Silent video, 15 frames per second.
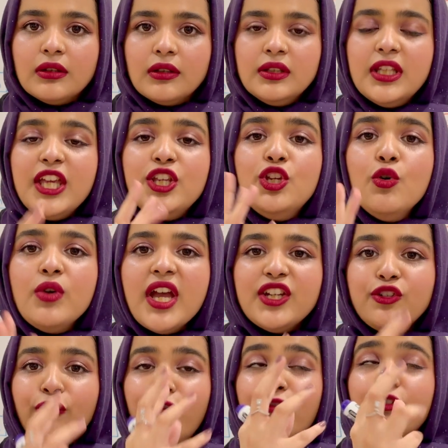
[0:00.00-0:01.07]
That you get to
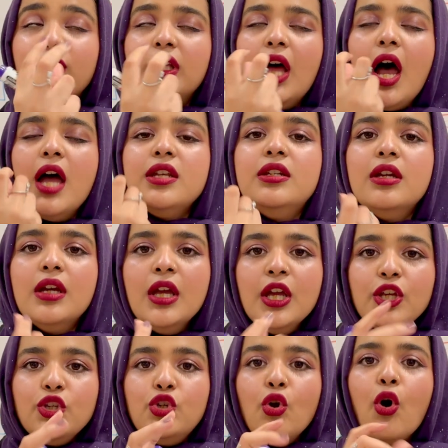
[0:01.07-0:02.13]
flood
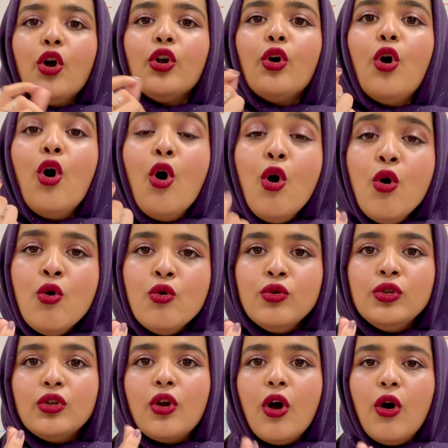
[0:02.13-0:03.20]
your
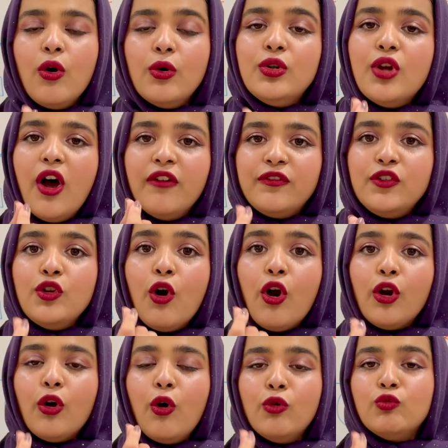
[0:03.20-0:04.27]
own code of your
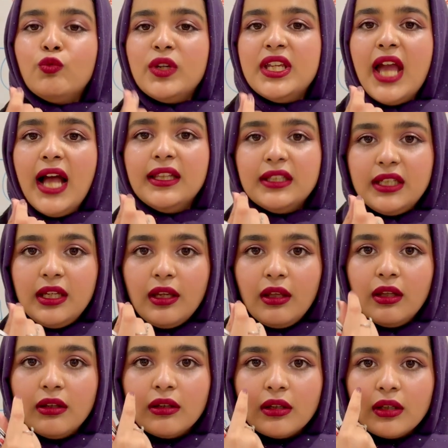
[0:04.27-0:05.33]
own reality
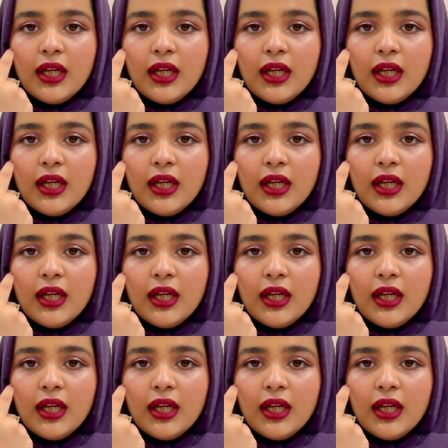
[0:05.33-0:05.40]
in.